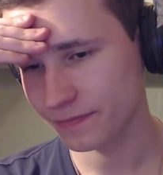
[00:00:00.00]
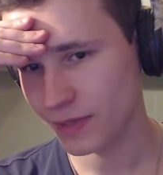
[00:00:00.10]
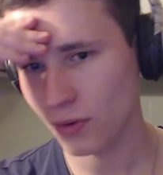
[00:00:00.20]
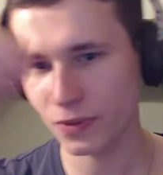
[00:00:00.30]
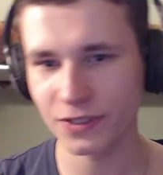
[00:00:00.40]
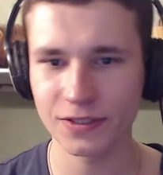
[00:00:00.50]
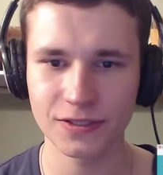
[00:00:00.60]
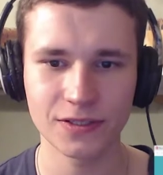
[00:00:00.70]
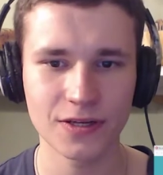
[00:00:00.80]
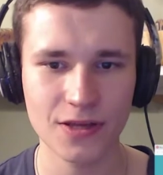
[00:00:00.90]
What is
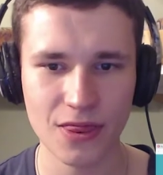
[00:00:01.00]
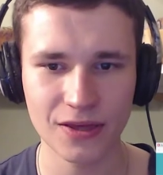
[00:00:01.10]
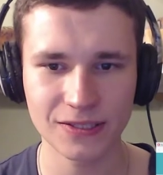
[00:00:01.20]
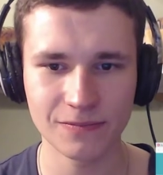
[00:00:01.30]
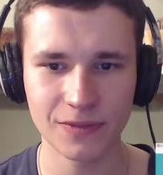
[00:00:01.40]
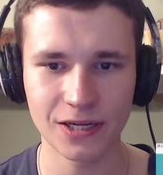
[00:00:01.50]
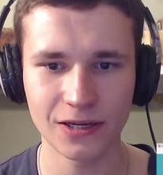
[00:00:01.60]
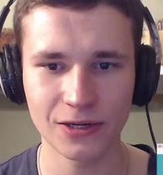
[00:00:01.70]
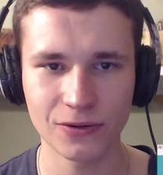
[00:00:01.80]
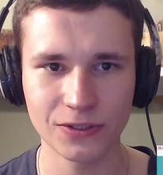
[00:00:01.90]
the smell
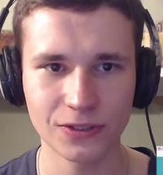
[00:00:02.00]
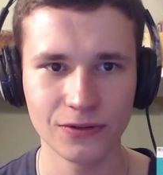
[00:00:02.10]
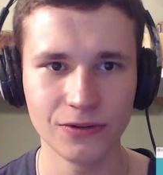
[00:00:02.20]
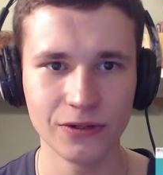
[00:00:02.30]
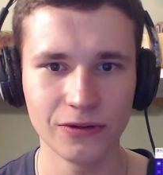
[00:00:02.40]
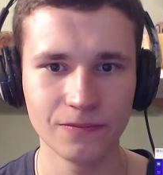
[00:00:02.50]
I want to Google?